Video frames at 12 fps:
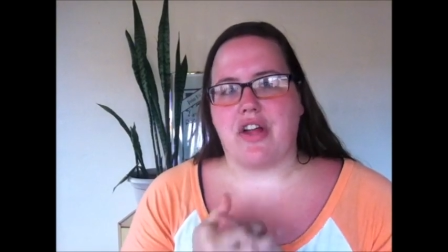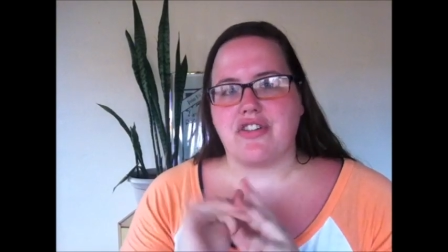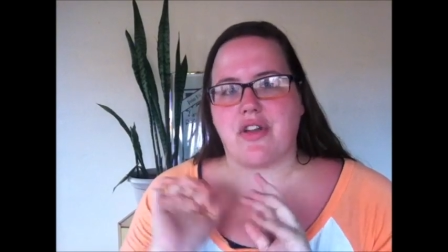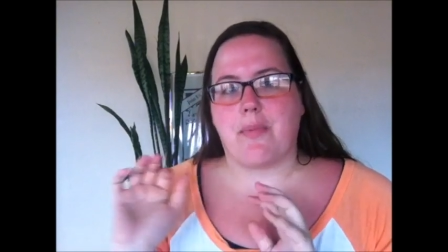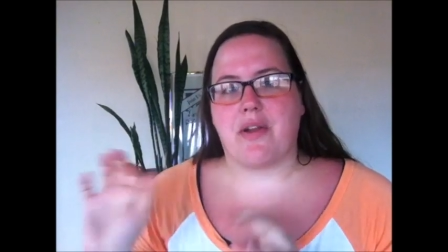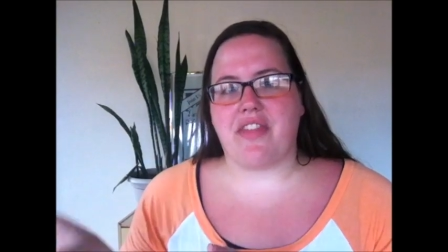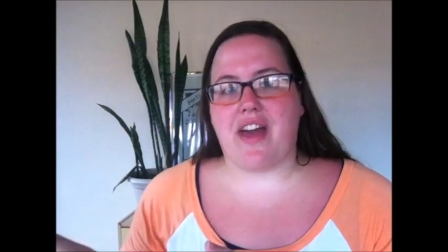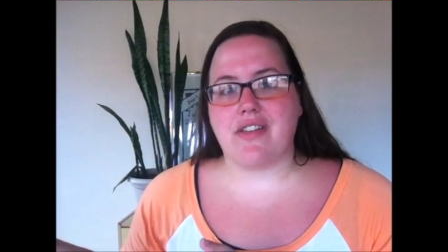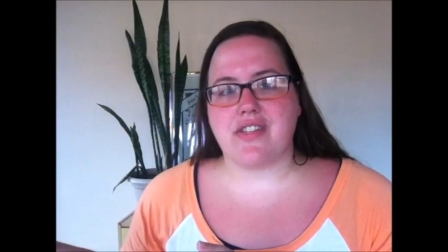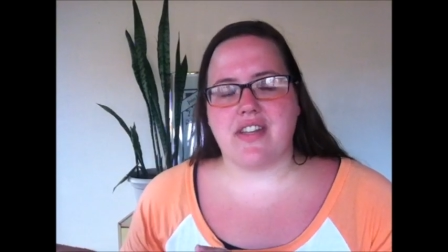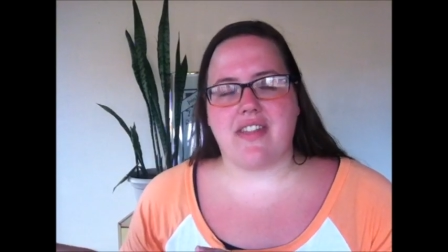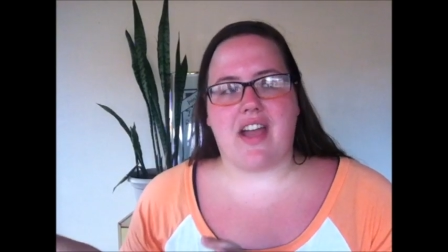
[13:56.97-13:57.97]
I'll put
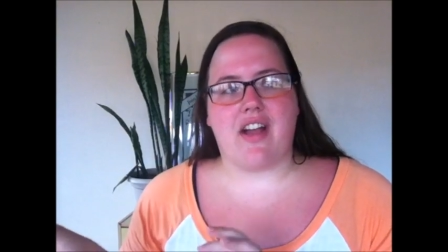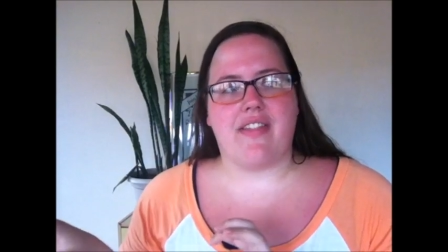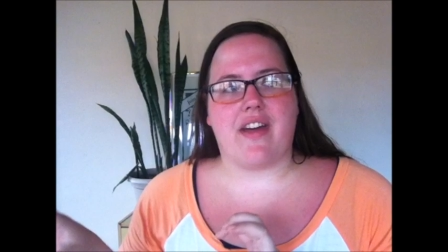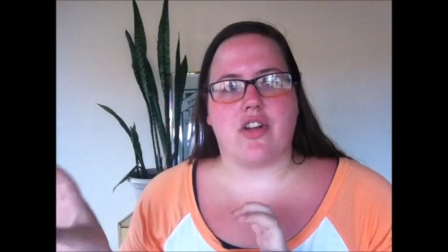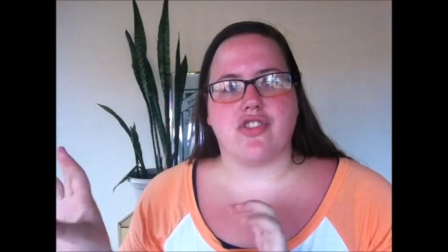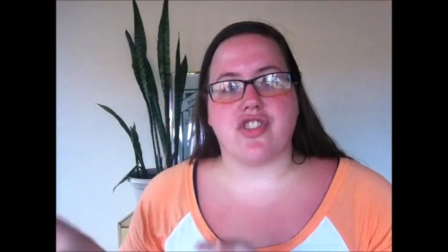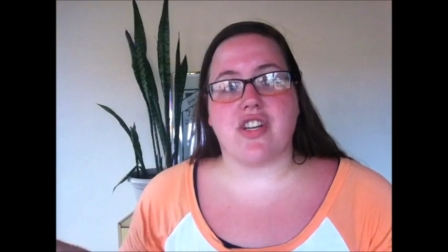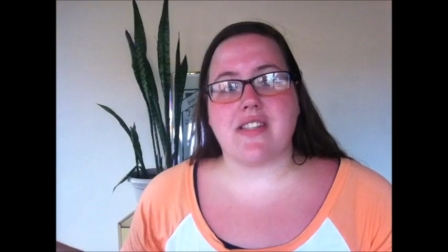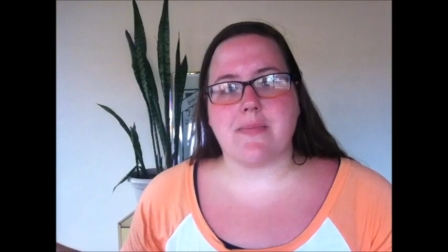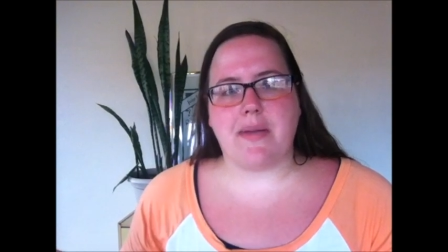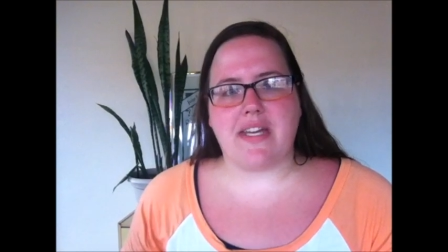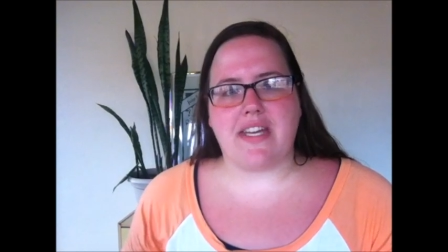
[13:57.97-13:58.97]
1000 in there, and that'll
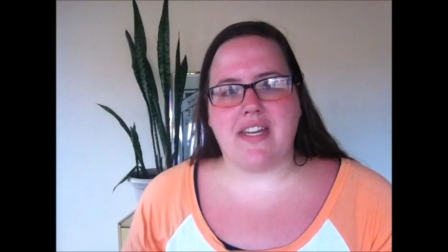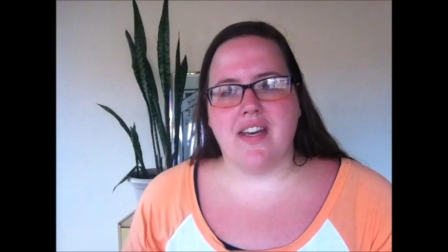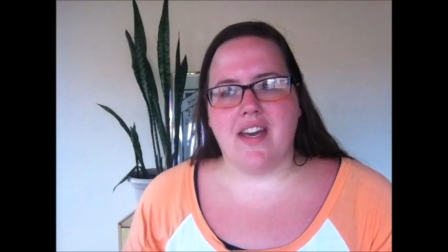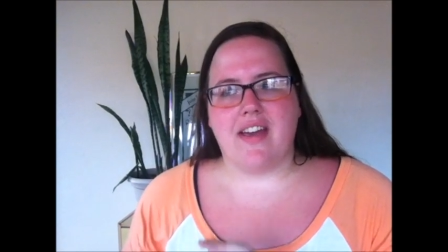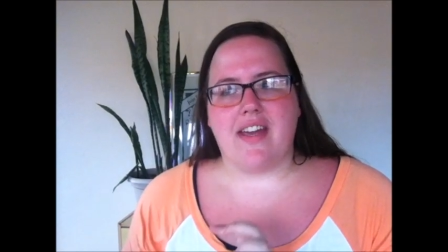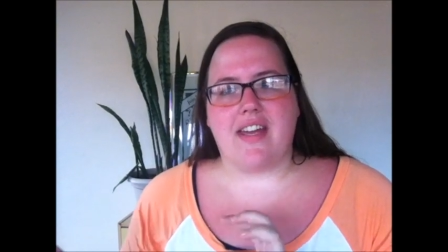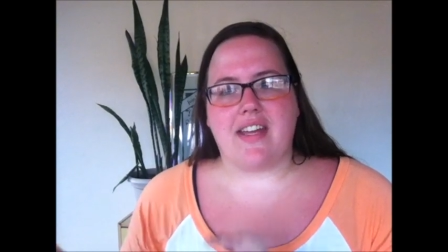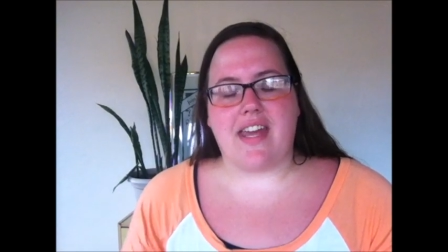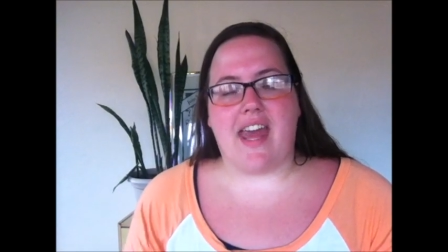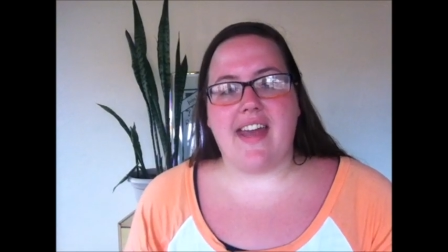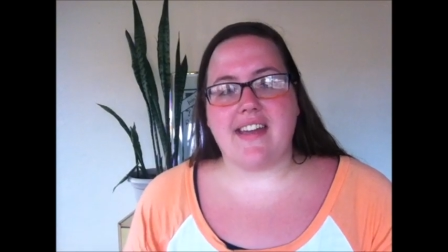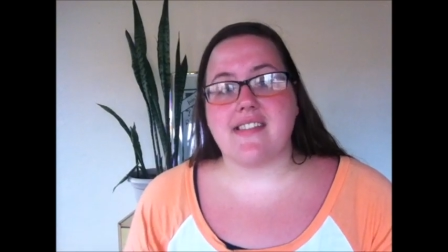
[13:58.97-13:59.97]
just be in
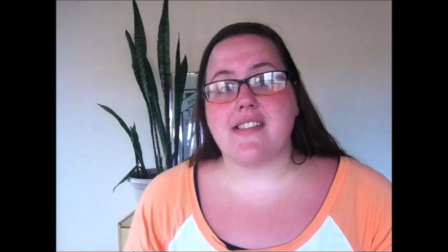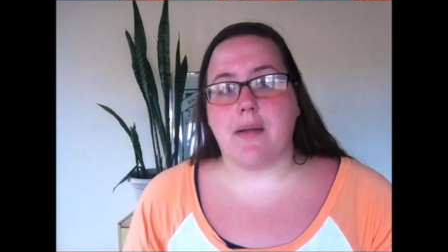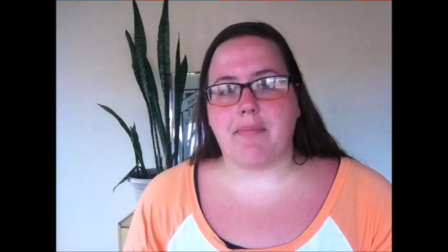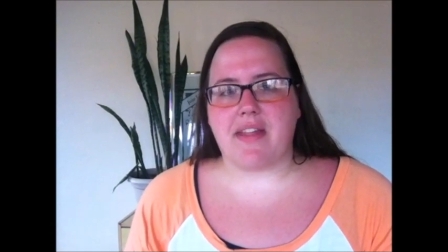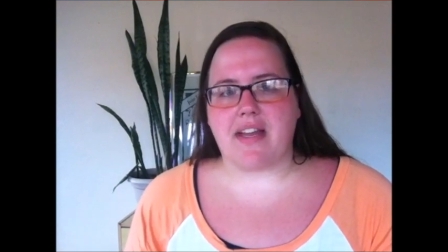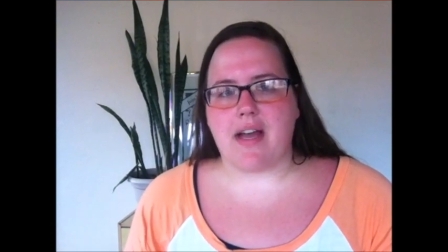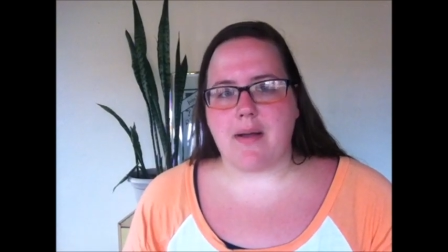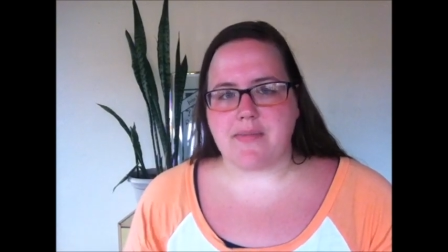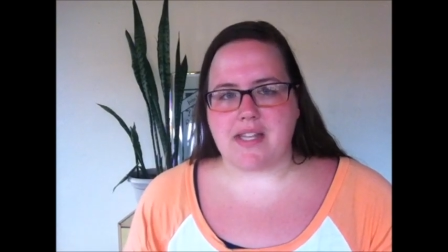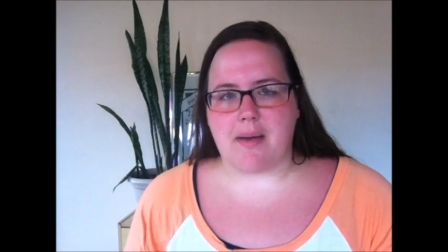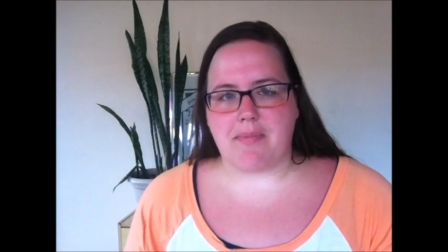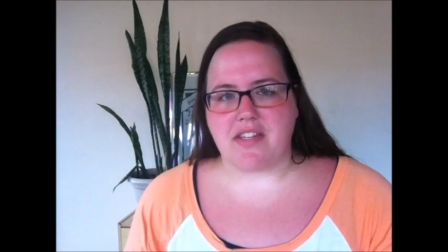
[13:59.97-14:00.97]
case something
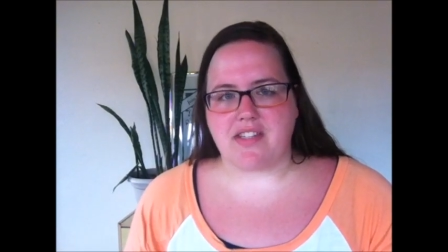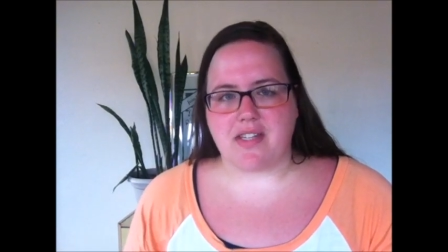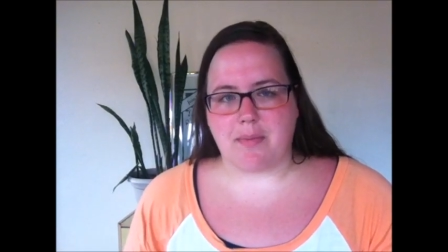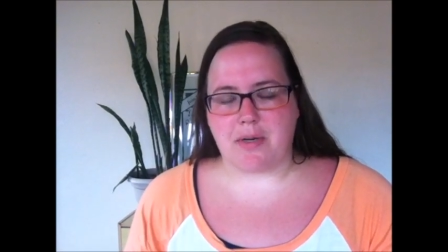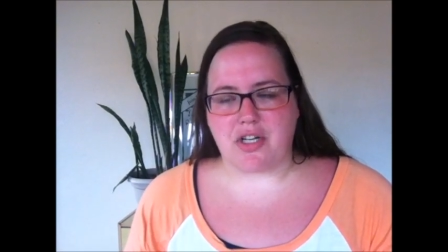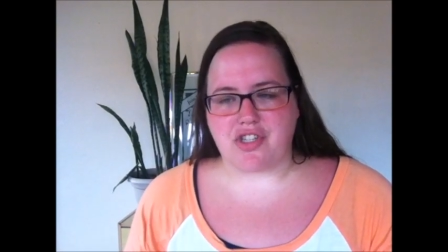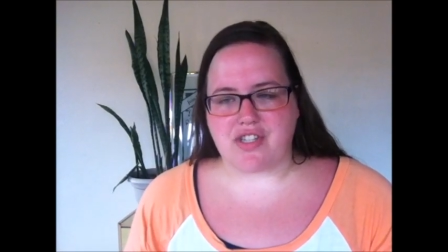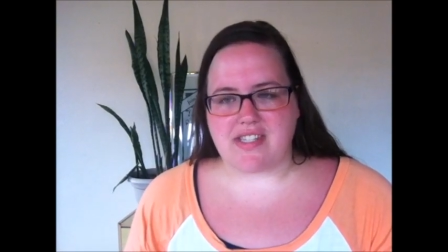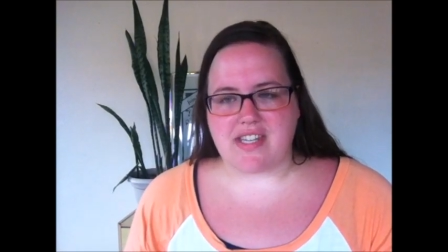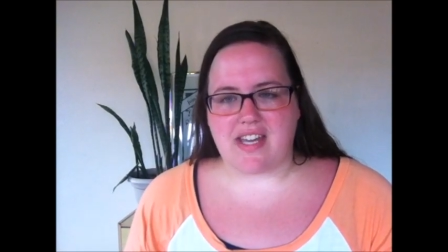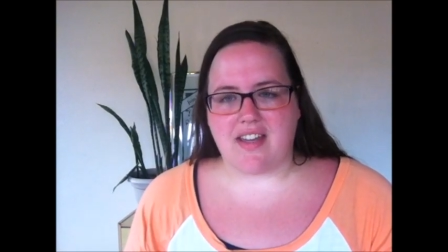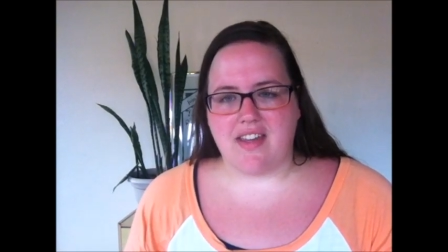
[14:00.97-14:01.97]
comes up that's an
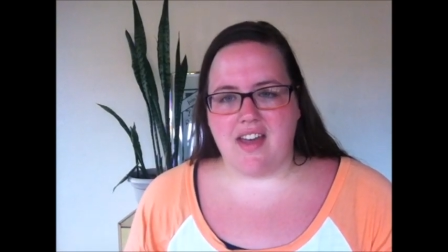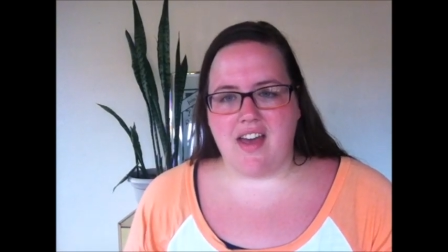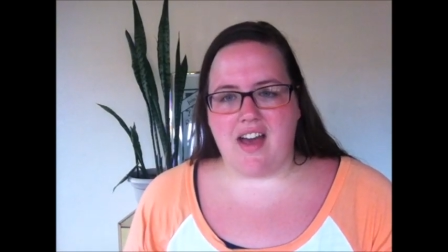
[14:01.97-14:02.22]
emergency.